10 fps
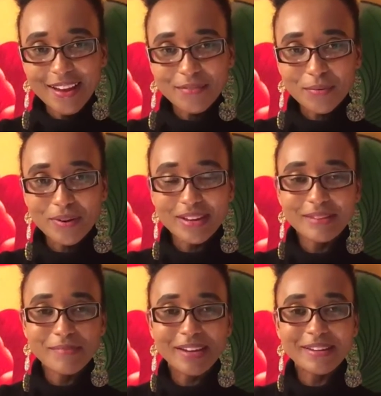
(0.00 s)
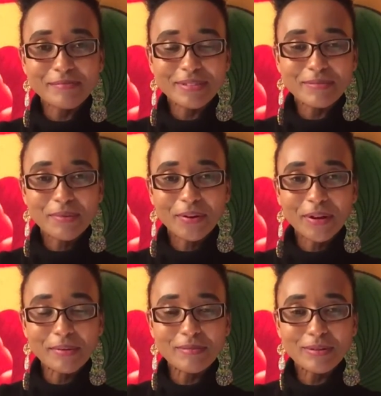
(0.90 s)
Hi everyone, my name is
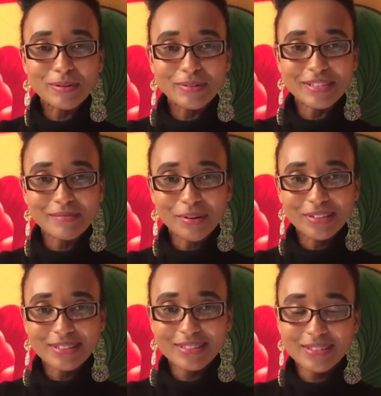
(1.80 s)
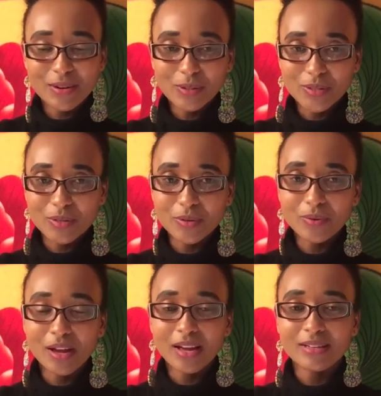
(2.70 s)
Miriam Lulu Chamos, also
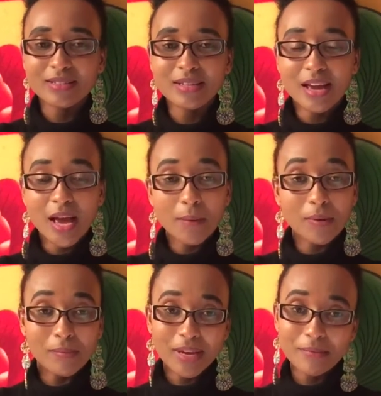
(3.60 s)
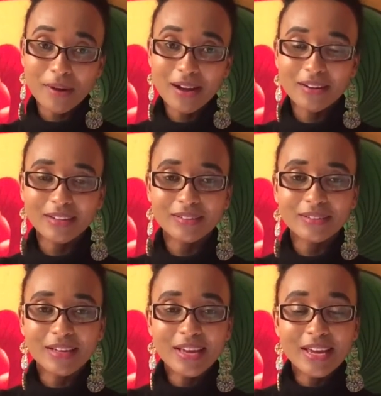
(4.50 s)
known as Mama Imara.
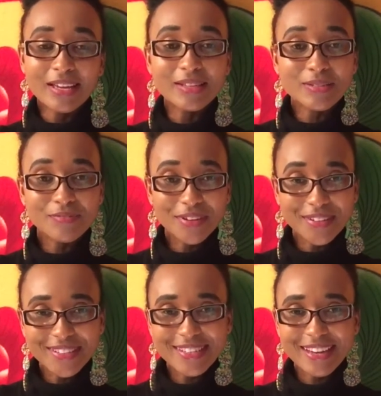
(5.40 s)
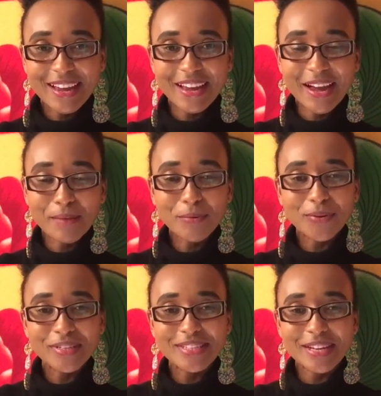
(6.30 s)
In this video today, I'm
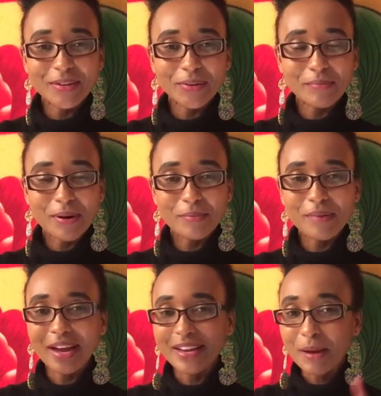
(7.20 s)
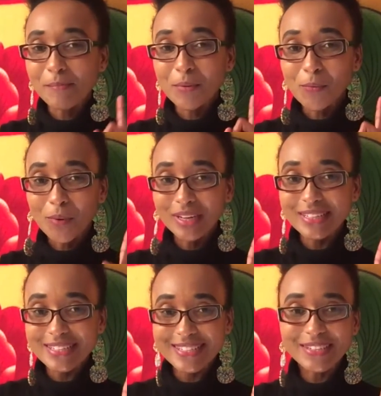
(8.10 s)
going to tell you about my
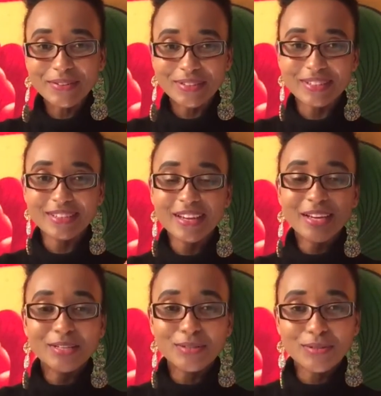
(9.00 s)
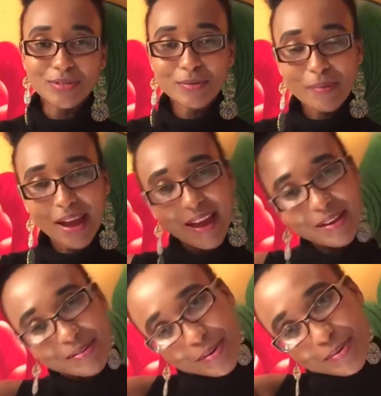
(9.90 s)
#1 secret to super
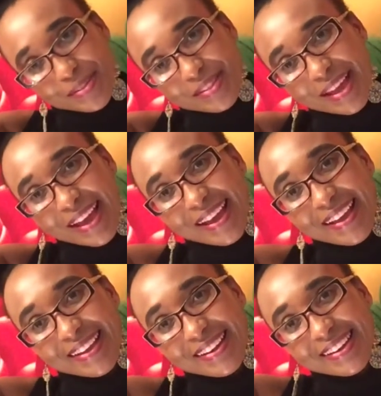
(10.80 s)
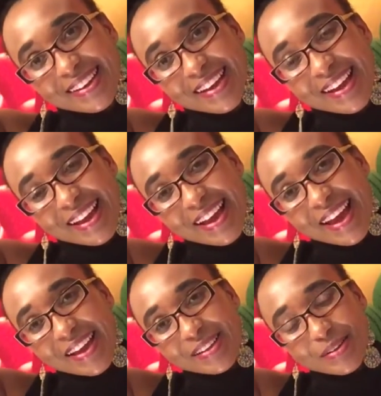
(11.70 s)
hair growth and
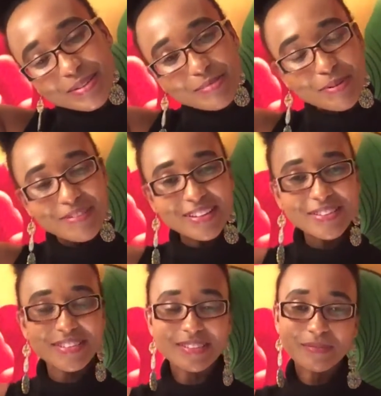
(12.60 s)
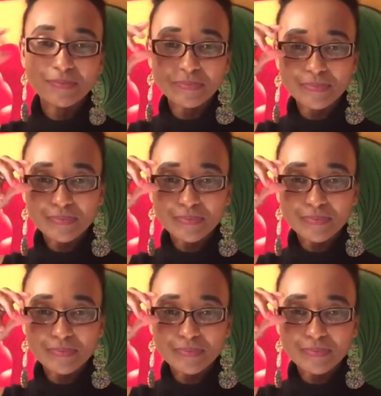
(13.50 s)
hair loss prevention.